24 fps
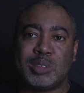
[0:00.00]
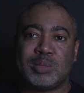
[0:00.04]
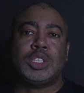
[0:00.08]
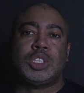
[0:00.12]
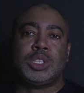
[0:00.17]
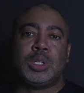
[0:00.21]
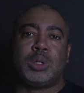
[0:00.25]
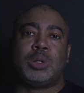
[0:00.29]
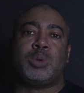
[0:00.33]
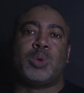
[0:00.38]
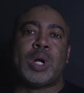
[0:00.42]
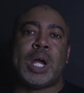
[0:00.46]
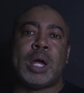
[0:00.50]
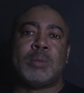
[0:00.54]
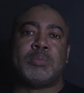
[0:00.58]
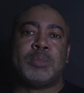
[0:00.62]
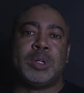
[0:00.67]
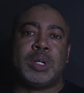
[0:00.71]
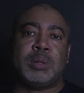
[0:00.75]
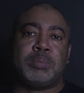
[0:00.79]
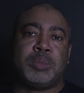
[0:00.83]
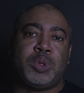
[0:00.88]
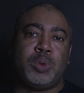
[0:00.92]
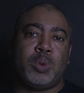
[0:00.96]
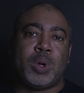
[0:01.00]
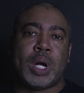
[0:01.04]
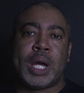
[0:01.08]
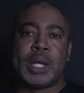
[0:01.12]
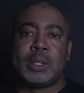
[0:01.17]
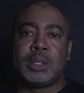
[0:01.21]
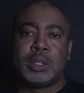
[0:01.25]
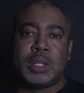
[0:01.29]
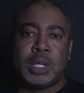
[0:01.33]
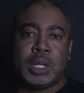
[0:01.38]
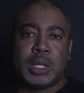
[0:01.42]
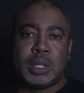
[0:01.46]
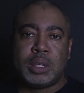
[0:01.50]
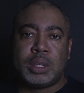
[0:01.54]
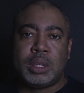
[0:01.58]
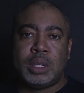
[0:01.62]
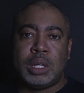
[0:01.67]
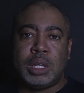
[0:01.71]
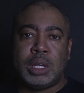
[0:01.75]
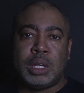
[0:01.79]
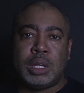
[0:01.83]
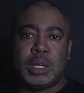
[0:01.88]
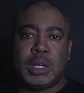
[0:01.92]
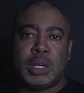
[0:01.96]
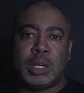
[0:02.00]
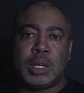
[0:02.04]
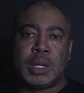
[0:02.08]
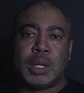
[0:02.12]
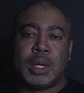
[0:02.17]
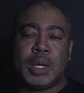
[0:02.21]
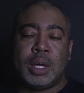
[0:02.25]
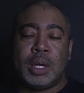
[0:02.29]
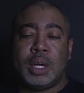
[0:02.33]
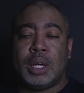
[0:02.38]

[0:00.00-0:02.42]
So to wrap up, do I think the